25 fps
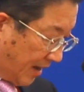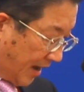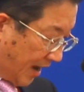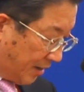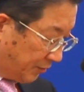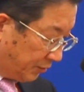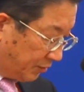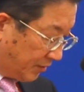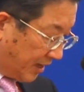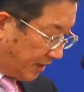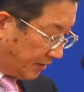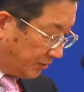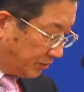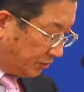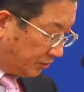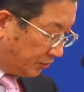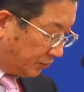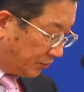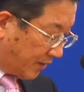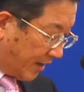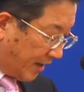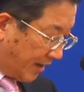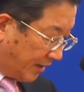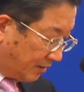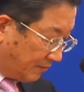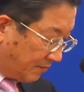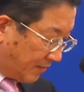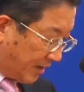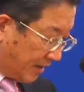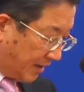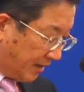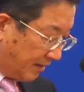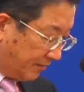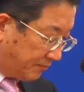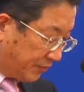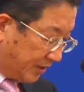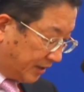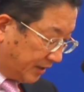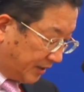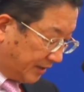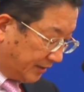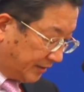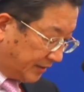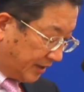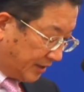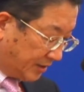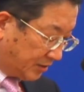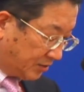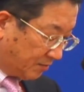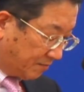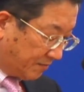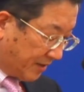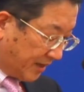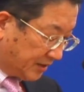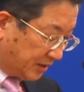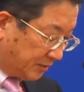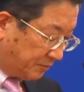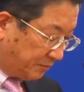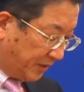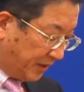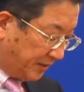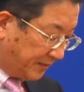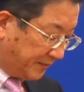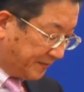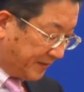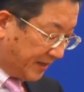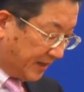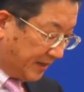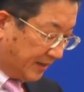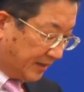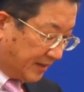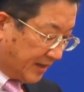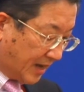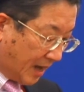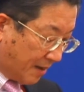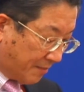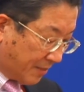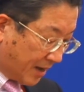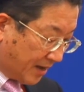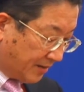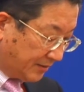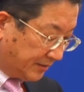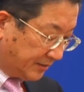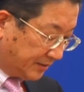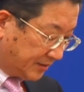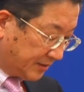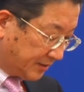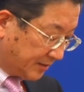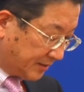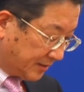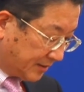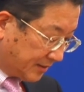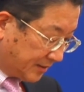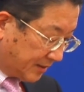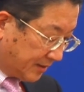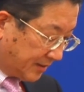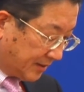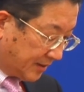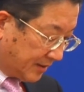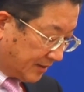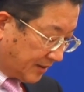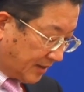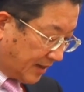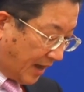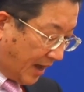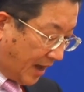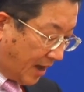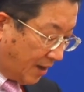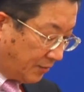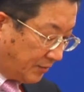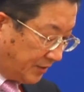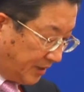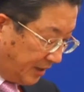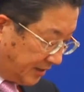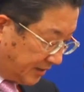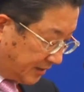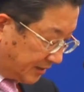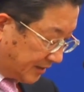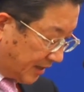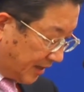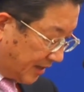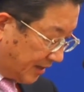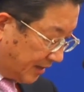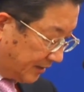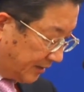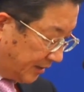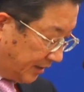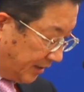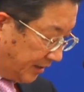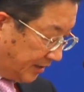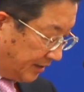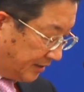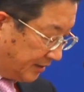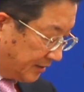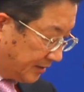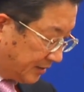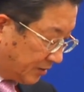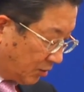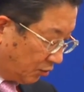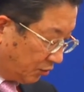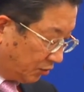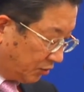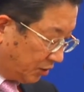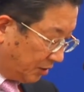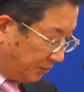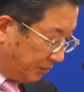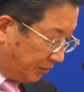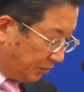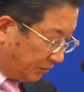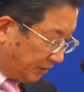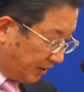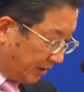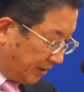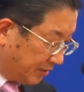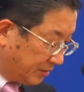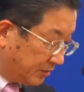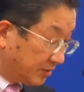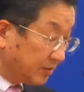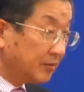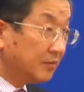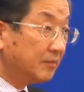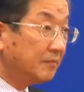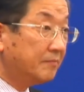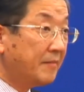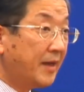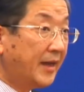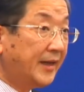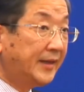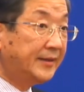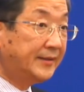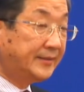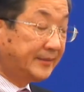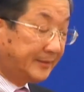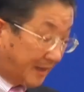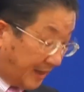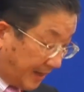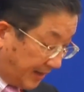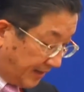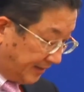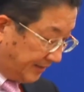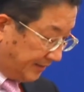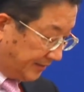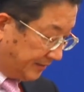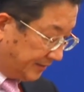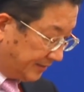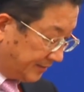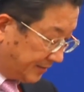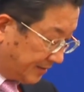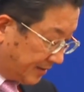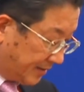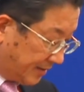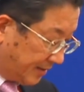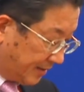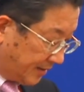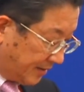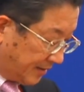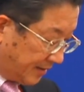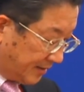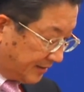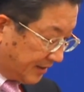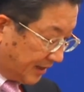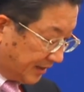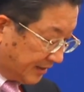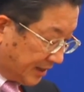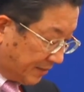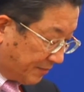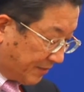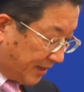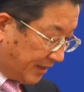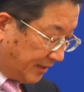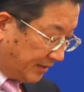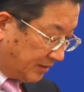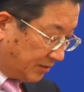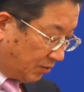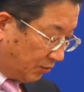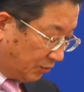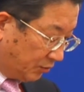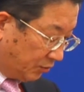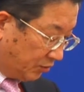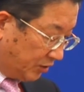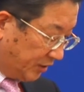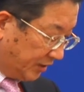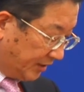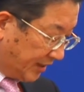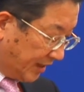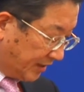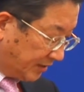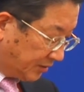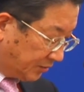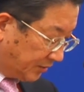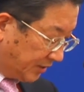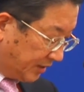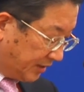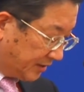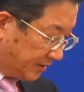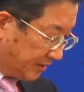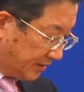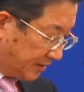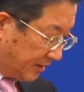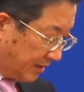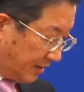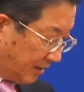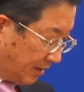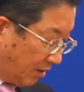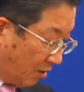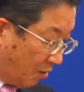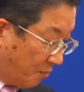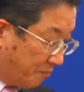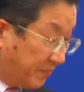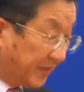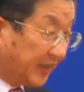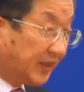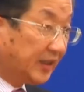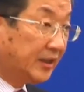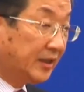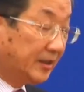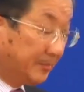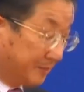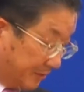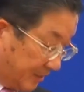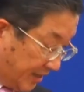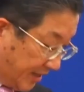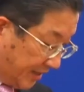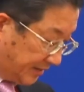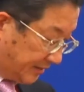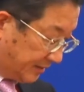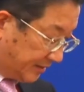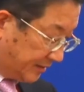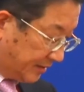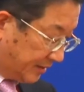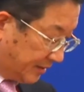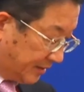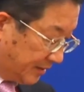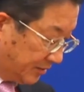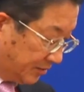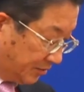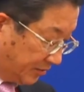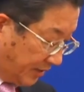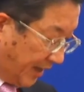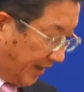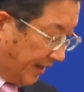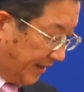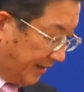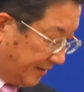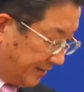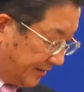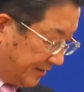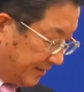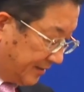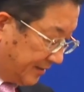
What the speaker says: I would like to end my presentation by speaking about how Nissan is contributing to maintain the Japanese auto industry's competitiveness today.